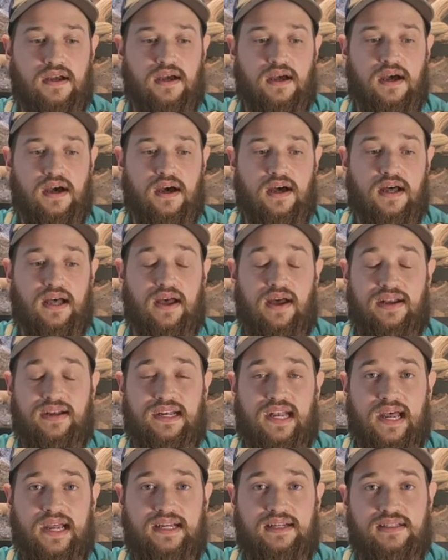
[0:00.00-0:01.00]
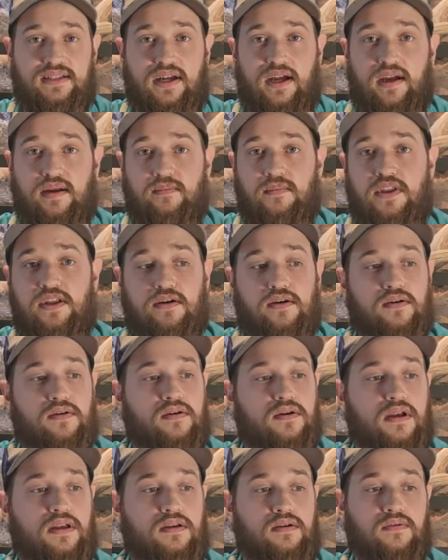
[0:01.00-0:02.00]
At nighttime
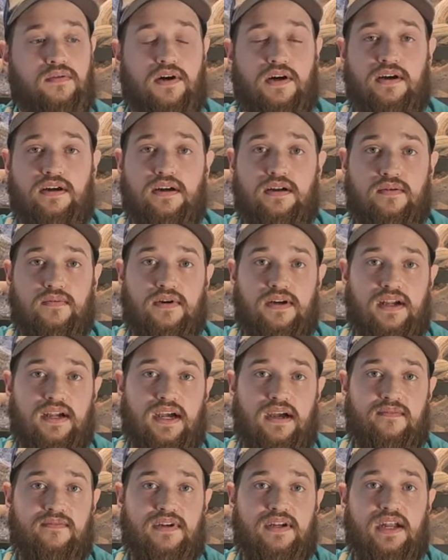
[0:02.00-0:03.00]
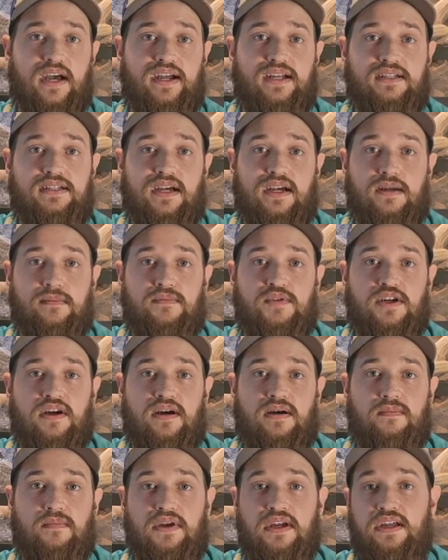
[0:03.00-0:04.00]
though, you are going to want to have a nighttime
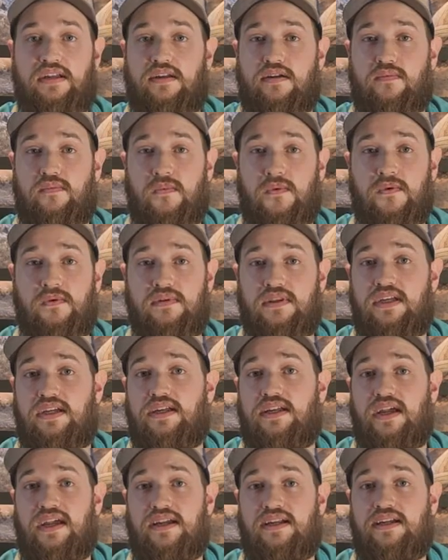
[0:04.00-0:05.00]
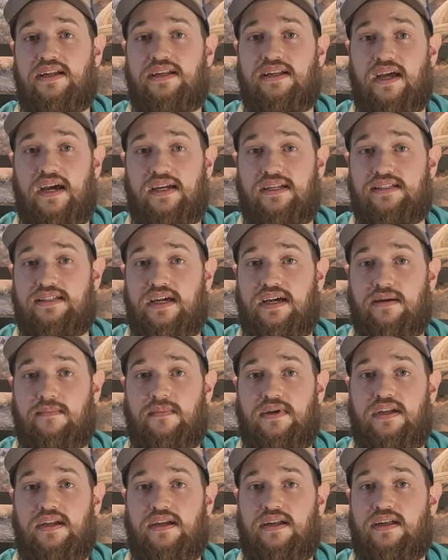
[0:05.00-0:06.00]
drop, and you won't need any nighttime
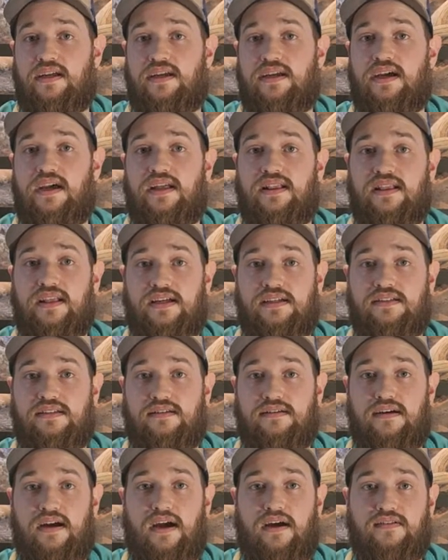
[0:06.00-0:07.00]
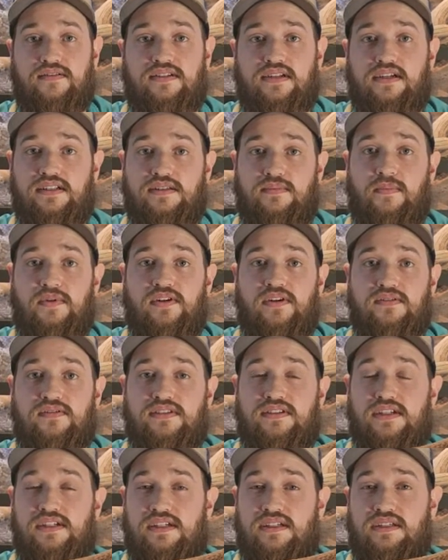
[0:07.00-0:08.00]
heating unless your house gets below
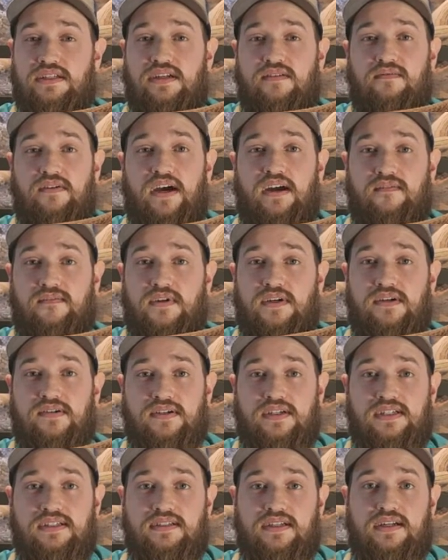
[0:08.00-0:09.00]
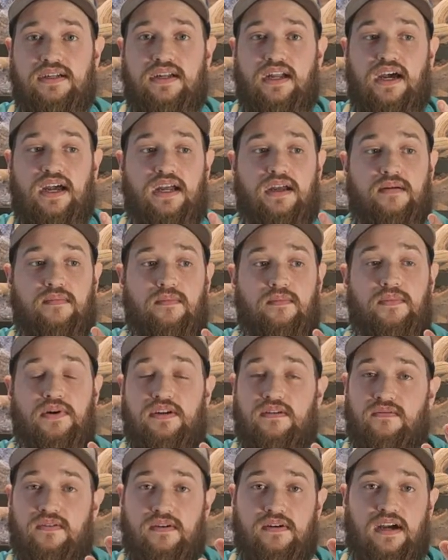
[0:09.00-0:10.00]
65 degrees at night. But
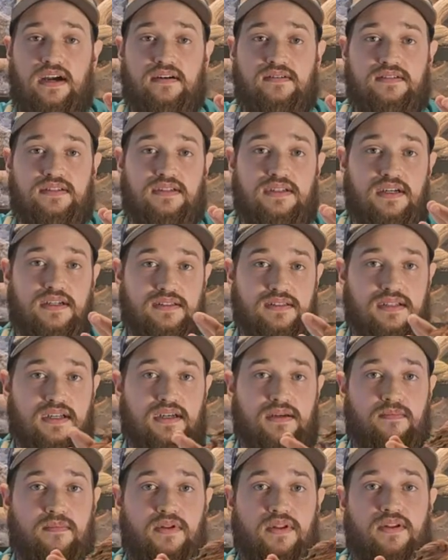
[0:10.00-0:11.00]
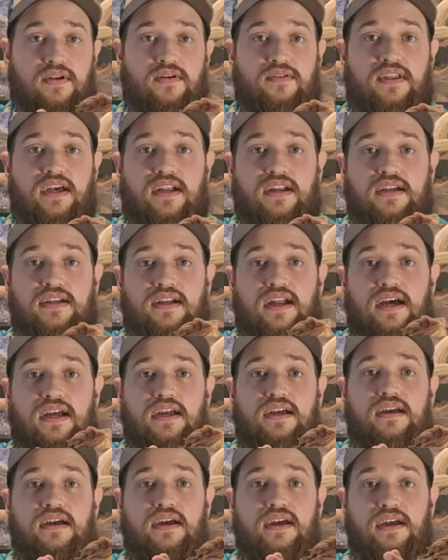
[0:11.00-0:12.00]
if your house does get below that at
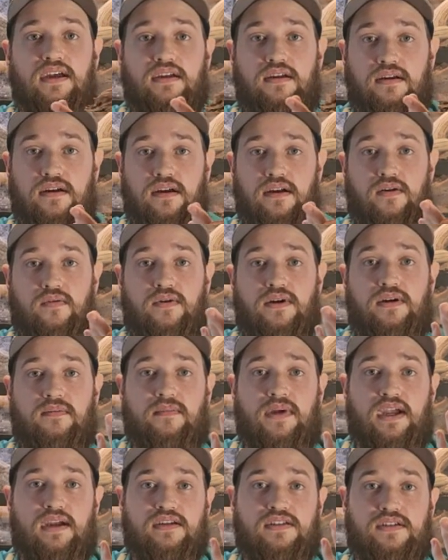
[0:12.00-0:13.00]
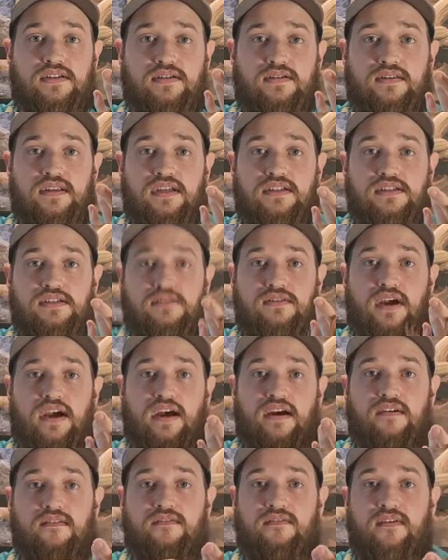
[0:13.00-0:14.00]
night, you're going to want to make sure that you
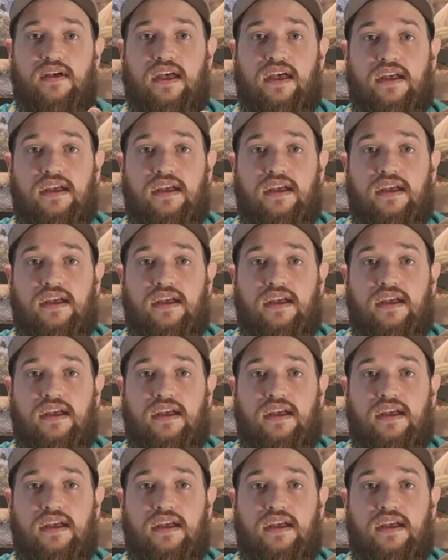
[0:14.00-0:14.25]
have